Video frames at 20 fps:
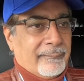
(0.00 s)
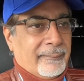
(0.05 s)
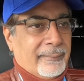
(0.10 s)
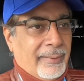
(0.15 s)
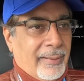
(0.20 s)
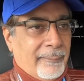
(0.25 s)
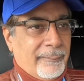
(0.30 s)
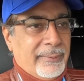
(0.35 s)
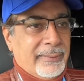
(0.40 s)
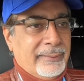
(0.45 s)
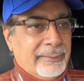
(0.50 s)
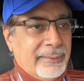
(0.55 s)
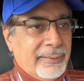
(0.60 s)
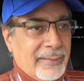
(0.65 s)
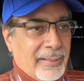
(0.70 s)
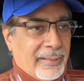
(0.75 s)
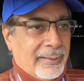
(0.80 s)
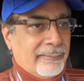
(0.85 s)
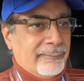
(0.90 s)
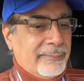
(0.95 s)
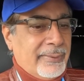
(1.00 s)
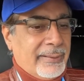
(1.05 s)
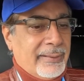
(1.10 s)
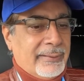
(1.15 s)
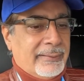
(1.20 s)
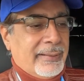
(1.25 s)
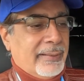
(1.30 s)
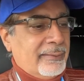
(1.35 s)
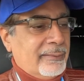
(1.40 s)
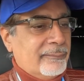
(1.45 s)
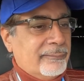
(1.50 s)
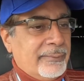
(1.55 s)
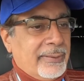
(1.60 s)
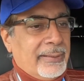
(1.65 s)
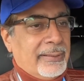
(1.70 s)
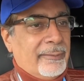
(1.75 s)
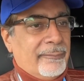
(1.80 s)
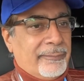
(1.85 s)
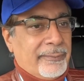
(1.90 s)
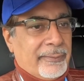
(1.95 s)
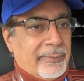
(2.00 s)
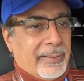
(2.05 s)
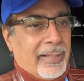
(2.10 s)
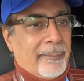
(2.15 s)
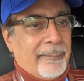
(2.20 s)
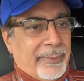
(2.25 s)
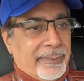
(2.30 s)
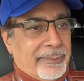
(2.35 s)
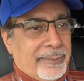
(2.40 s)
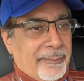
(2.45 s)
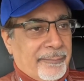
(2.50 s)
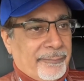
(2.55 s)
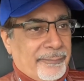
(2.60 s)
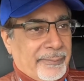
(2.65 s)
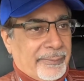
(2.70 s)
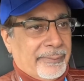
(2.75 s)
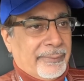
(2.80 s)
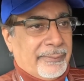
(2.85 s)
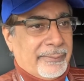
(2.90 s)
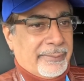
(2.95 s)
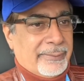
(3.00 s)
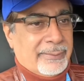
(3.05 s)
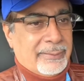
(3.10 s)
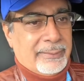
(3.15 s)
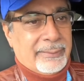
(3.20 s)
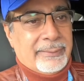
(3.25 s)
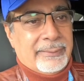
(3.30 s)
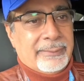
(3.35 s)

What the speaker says: I mean, you know, it doesn't really feel that much different, honestly.